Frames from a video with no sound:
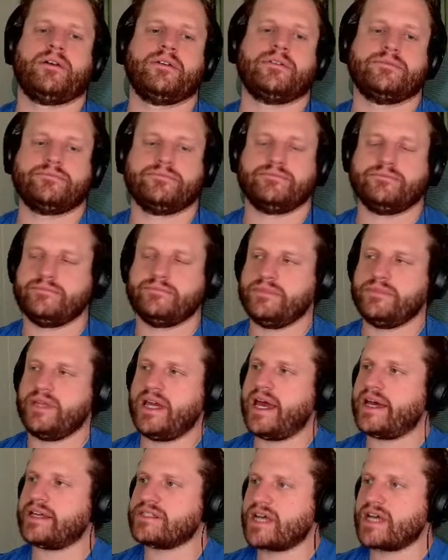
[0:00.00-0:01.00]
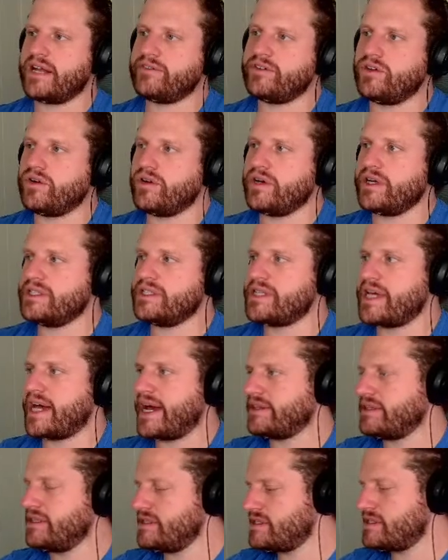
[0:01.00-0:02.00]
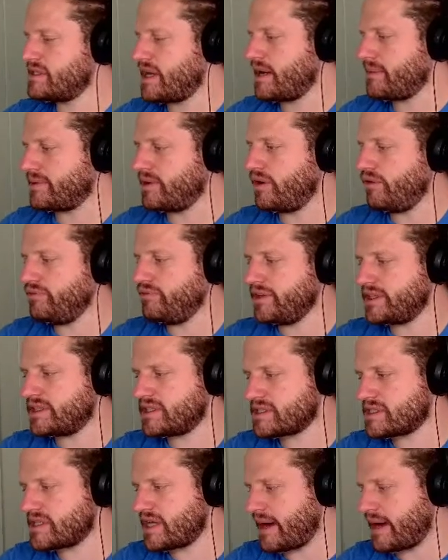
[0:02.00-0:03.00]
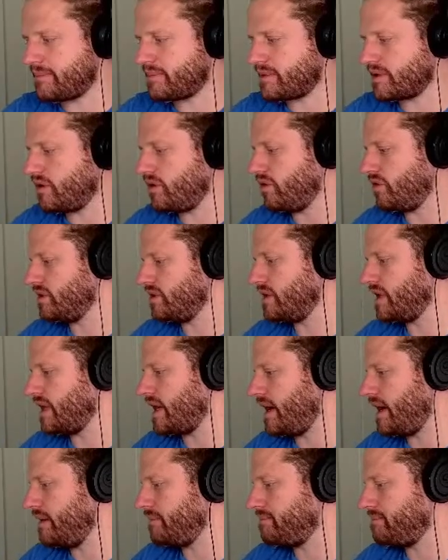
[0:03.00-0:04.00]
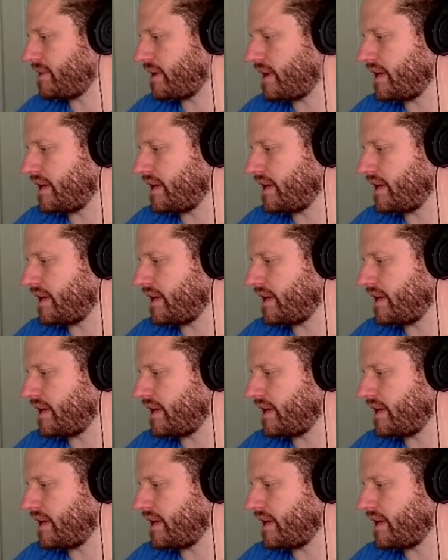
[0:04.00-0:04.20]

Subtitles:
Yeah, it's kind of annoying to add this step, and hopefully it doesn't happen a whole lot, but